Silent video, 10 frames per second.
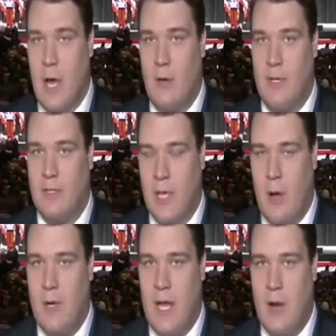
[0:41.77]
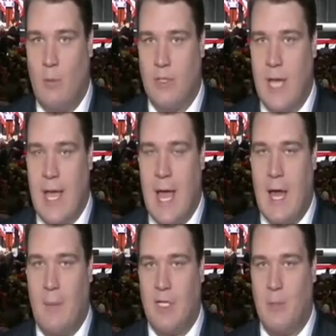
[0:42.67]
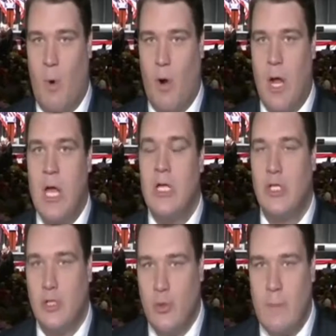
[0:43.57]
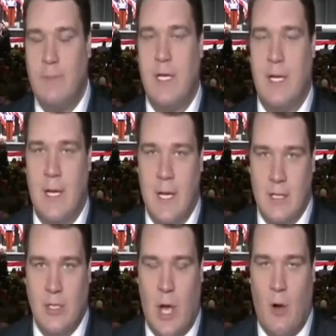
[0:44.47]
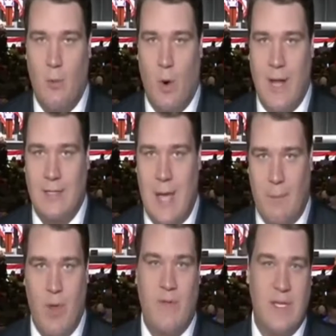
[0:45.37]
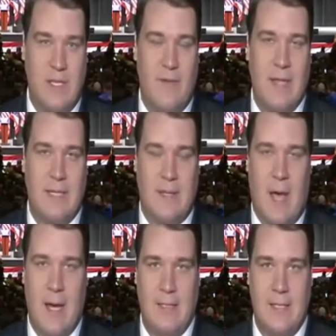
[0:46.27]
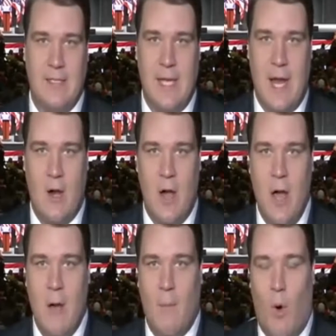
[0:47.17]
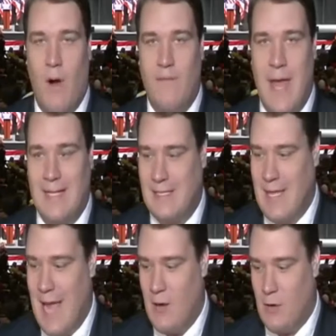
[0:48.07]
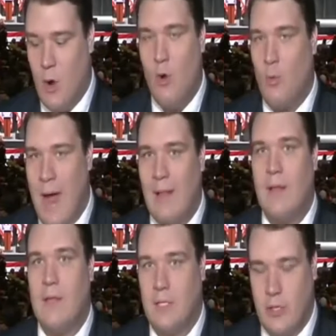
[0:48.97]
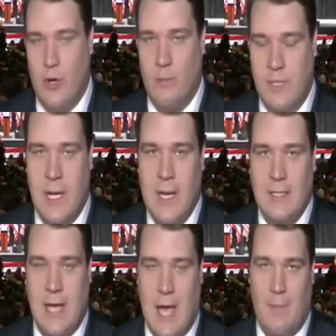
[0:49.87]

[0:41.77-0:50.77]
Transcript: The tone here will take on a much more scripted tone, whereas that previous event at the Huntington Center, more of that standard rally the troops type of